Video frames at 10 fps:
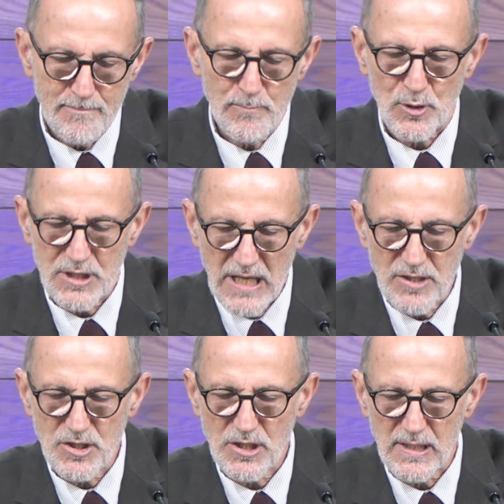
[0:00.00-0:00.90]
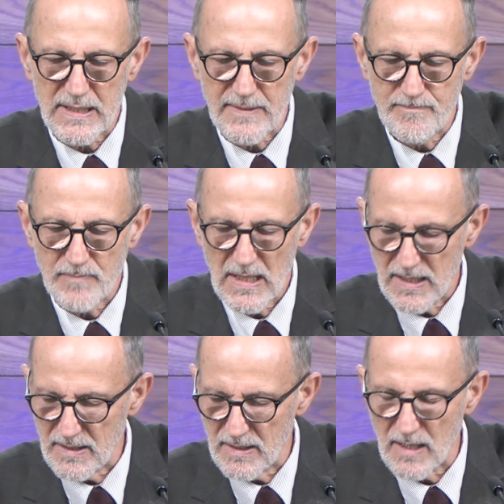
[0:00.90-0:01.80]
potentially
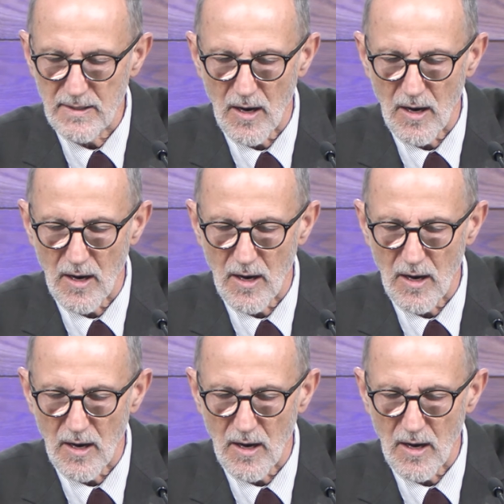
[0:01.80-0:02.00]
in